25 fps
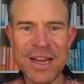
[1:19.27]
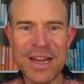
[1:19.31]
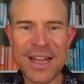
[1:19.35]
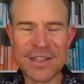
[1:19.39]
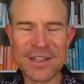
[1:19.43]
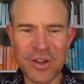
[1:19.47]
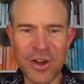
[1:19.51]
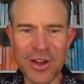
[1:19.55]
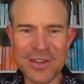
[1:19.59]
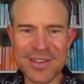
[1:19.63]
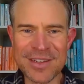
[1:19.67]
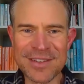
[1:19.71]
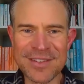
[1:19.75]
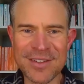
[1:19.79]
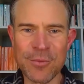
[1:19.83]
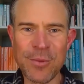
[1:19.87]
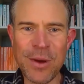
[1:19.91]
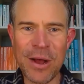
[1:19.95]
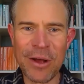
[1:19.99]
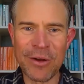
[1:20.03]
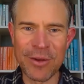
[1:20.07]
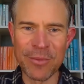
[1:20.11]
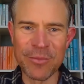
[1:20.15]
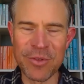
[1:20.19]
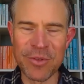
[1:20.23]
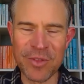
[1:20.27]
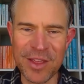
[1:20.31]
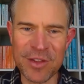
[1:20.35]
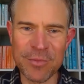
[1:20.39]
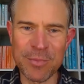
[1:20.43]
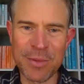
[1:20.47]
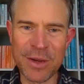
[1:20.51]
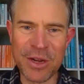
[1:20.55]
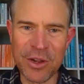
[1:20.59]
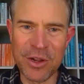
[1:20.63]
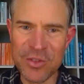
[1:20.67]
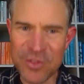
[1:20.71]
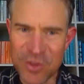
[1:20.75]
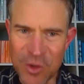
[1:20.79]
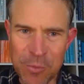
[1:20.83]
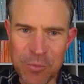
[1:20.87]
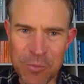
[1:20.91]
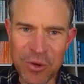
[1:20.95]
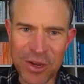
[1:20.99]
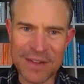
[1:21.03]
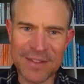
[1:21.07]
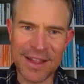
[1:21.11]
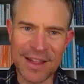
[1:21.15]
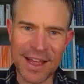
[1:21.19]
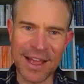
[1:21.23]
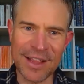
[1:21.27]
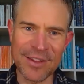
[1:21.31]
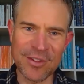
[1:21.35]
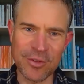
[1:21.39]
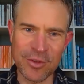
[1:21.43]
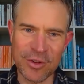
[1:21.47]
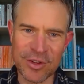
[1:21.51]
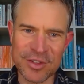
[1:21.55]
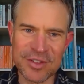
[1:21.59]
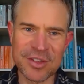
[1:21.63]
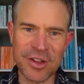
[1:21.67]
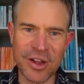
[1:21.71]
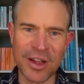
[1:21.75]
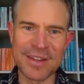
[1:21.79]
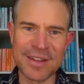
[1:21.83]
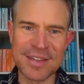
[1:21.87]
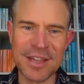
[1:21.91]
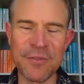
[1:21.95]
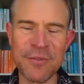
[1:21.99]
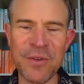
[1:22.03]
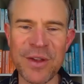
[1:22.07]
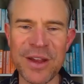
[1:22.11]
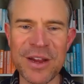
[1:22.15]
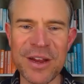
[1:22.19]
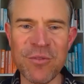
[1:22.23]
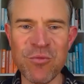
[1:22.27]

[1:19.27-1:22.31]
exciting to welcome to this because you bring that sort of scientific